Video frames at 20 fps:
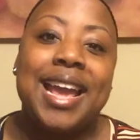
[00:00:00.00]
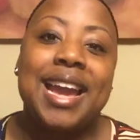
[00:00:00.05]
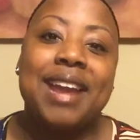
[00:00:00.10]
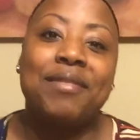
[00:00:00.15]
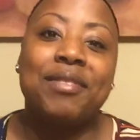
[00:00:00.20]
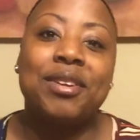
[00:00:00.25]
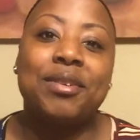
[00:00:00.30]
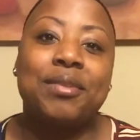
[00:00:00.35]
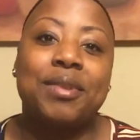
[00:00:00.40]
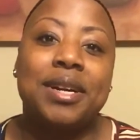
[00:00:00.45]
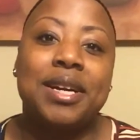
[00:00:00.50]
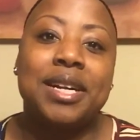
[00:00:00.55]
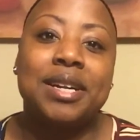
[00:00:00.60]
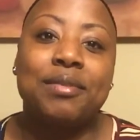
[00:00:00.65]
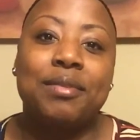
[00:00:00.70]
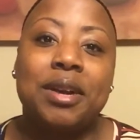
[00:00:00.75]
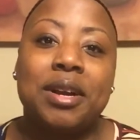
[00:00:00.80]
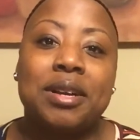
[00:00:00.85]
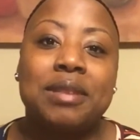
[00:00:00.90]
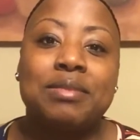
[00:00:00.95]
everyone,
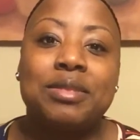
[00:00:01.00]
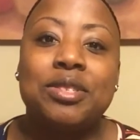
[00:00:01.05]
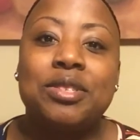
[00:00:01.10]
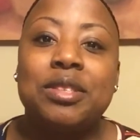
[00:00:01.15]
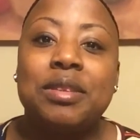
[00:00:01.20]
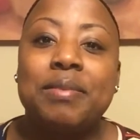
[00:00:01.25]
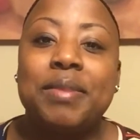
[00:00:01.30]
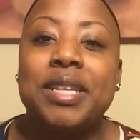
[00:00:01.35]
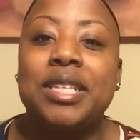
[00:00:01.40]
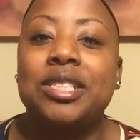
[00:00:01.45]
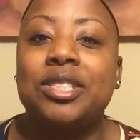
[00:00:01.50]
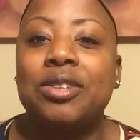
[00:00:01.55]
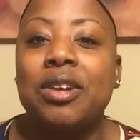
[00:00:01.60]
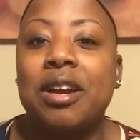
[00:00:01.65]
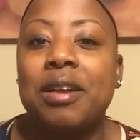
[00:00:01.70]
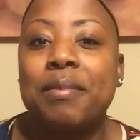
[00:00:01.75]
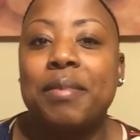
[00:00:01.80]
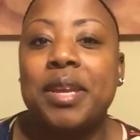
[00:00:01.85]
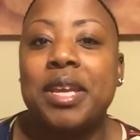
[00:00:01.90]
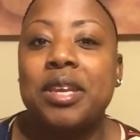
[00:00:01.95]
welcome to the Be
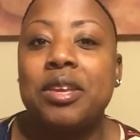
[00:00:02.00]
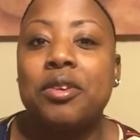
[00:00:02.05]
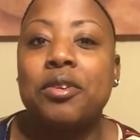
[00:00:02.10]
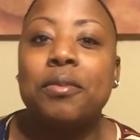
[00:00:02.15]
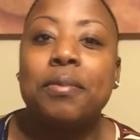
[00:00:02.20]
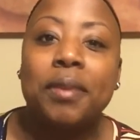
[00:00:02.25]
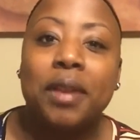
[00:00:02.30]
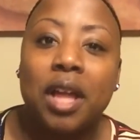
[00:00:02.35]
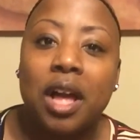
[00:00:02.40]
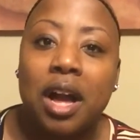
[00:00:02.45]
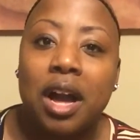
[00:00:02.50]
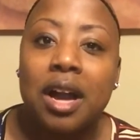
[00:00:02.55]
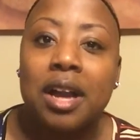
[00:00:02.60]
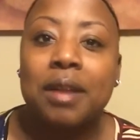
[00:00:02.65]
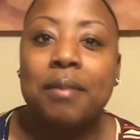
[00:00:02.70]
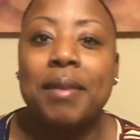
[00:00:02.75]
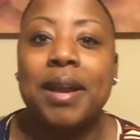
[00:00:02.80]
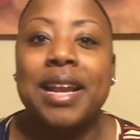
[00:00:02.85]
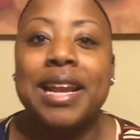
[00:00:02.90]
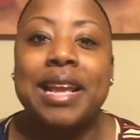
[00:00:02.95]
Strong Be You
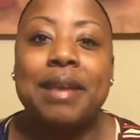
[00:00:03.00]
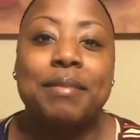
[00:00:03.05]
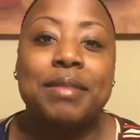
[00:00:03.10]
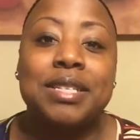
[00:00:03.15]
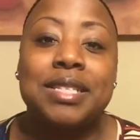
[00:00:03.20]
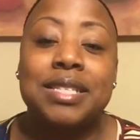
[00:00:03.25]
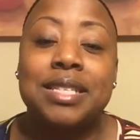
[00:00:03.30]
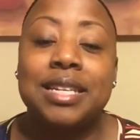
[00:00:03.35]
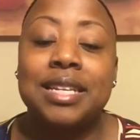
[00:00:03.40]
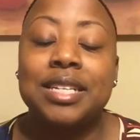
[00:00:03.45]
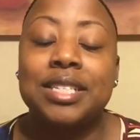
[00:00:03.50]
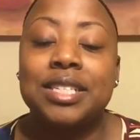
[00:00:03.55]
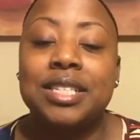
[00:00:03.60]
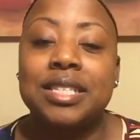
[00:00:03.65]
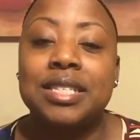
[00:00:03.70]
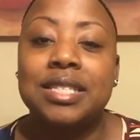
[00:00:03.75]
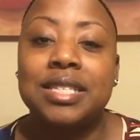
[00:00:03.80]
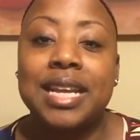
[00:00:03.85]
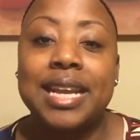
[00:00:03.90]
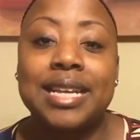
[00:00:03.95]
blog. My name is Tanisha
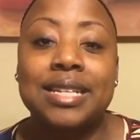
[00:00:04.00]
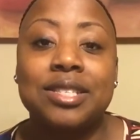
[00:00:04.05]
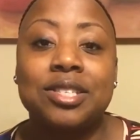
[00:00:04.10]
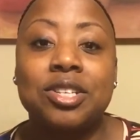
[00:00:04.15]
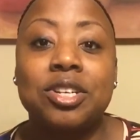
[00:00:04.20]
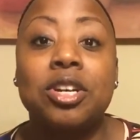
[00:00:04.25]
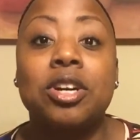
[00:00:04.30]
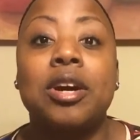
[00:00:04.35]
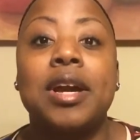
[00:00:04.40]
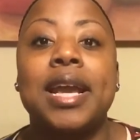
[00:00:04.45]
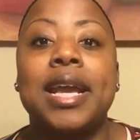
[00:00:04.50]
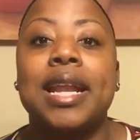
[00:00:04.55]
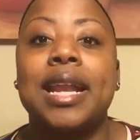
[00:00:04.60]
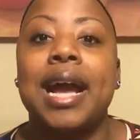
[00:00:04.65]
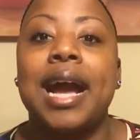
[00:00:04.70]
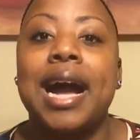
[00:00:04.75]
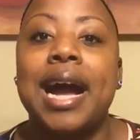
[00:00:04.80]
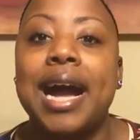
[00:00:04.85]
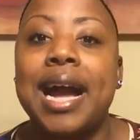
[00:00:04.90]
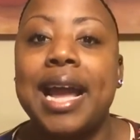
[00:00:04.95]
Stansel and
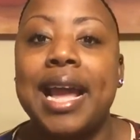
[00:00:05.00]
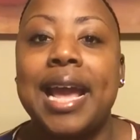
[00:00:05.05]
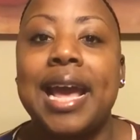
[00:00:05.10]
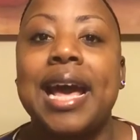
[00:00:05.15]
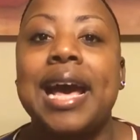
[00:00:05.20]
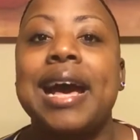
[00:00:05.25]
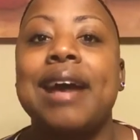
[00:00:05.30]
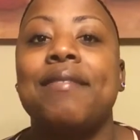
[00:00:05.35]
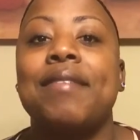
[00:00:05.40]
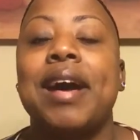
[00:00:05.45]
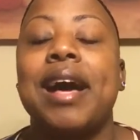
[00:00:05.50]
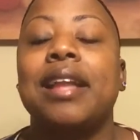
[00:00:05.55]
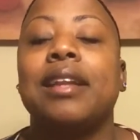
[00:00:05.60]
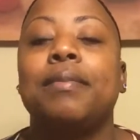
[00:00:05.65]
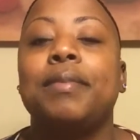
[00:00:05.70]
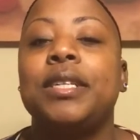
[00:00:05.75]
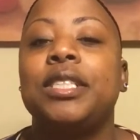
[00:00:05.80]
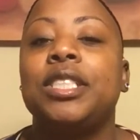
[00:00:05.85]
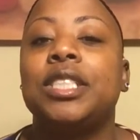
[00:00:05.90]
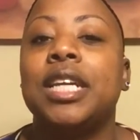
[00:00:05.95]
I have
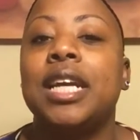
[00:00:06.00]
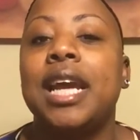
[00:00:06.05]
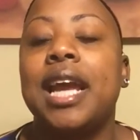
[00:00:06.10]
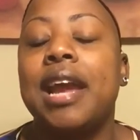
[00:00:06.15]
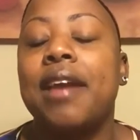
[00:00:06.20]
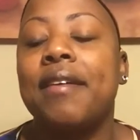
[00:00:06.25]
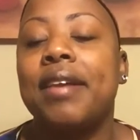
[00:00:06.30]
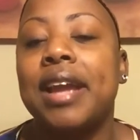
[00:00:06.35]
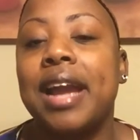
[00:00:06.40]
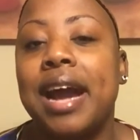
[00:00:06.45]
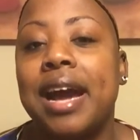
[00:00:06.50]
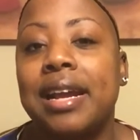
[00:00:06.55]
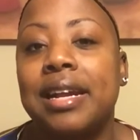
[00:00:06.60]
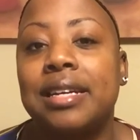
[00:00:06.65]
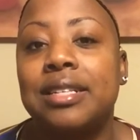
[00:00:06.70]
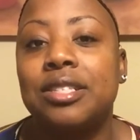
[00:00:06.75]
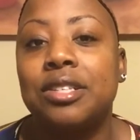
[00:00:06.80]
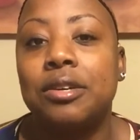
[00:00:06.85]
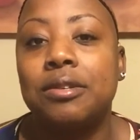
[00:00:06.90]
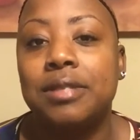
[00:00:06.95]
alopecia
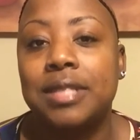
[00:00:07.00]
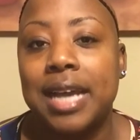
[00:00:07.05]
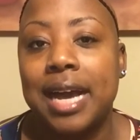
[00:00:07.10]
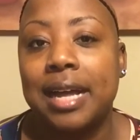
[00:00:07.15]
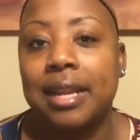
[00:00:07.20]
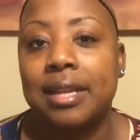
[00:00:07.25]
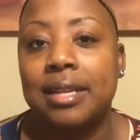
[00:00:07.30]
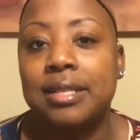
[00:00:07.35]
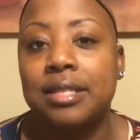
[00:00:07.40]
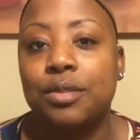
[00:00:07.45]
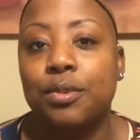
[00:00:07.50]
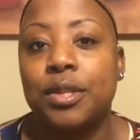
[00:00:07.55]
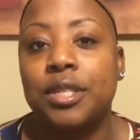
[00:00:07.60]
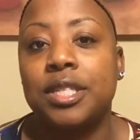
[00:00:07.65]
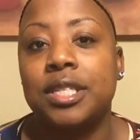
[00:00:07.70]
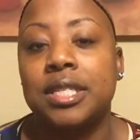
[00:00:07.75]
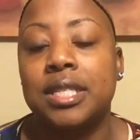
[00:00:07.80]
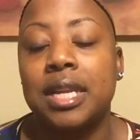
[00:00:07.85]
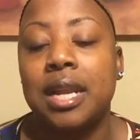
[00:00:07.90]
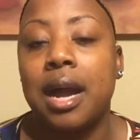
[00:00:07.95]
areata totalis, which
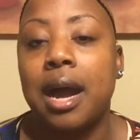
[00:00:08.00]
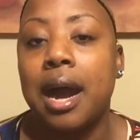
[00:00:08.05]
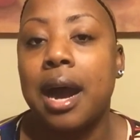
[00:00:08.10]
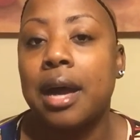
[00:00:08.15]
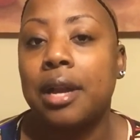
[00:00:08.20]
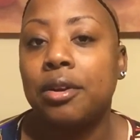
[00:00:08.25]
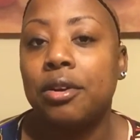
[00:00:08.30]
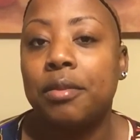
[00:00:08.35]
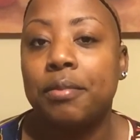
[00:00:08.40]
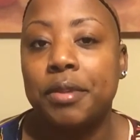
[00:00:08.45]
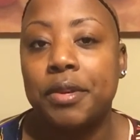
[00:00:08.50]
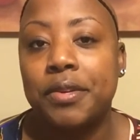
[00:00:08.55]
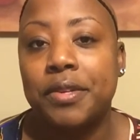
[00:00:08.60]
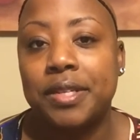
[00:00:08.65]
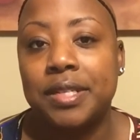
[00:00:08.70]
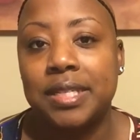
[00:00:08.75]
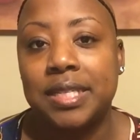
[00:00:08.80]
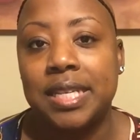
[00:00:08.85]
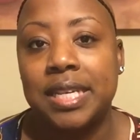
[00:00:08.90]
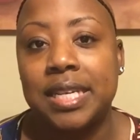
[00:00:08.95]
is an autoimmune
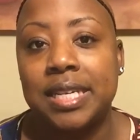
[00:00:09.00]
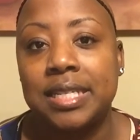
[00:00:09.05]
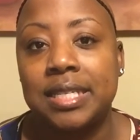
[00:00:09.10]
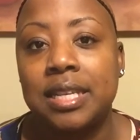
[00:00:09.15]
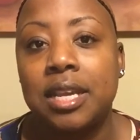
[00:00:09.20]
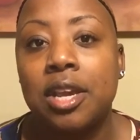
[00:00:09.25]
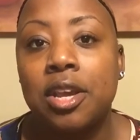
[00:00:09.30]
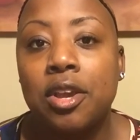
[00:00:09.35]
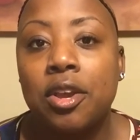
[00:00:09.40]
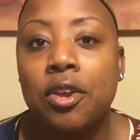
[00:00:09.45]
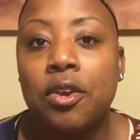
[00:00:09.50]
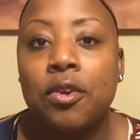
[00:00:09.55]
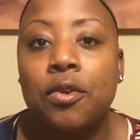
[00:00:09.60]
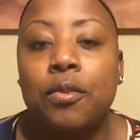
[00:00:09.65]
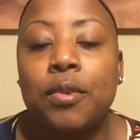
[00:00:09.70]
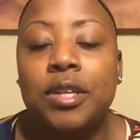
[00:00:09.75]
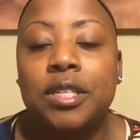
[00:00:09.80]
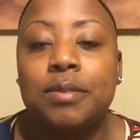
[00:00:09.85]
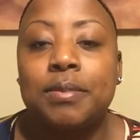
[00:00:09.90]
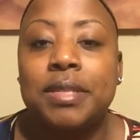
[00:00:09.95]
disease
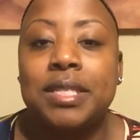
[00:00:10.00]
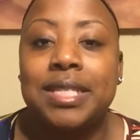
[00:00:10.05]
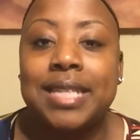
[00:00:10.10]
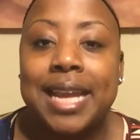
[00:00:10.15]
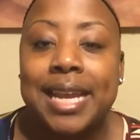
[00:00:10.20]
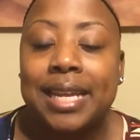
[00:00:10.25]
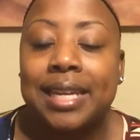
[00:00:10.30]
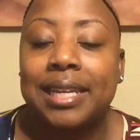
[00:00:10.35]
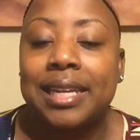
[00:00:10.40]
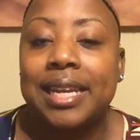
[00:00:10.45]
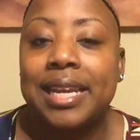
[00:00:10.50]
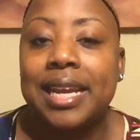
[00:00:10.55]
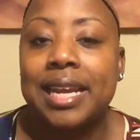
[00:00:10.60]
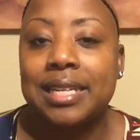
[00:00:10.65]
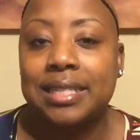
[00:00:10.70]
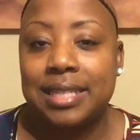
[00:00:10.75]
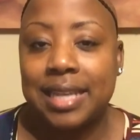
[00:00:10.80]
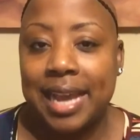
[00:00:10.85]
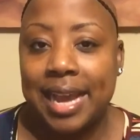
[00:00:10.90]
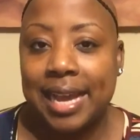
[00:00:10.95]
which mistakenly
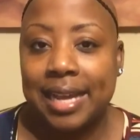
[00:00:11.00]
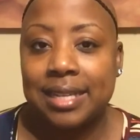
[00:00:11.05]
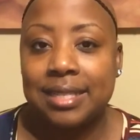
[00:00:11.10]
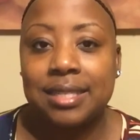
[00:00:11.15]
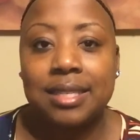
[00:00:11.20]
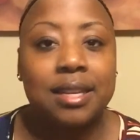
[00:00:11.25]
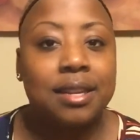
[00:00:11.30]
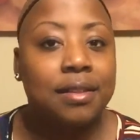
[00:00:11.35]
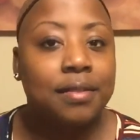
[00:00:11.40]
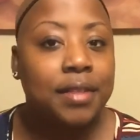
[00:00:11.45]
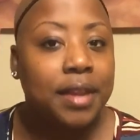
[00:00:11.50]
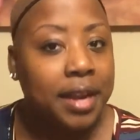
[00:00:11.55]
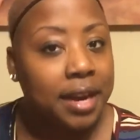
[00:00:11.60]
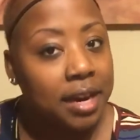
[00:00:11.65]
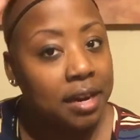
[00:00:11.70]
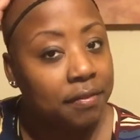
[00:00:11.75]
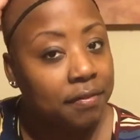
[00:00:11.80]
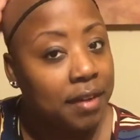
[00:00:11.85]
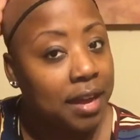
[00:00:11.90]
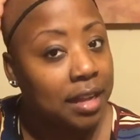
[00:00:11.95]
attacks the
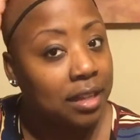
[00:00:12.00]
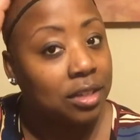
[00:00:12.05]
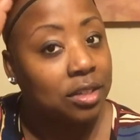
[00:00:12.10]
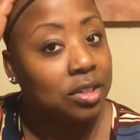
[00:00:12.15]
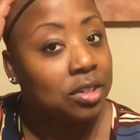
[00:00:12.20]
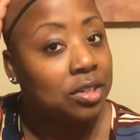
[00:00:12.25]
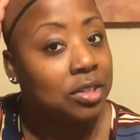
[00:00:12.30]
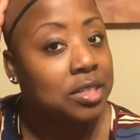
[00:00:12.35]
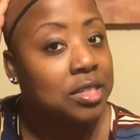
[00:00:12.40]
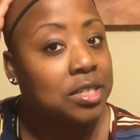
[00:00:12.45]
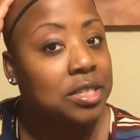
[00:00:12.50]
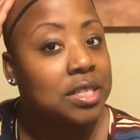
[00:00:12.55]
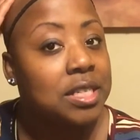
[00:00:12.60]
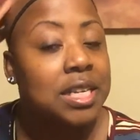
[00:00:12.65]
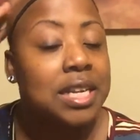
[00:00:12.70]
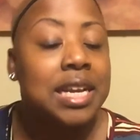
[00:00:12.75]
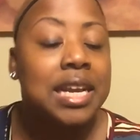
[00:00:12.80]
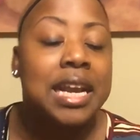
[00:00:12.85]
hair follicles.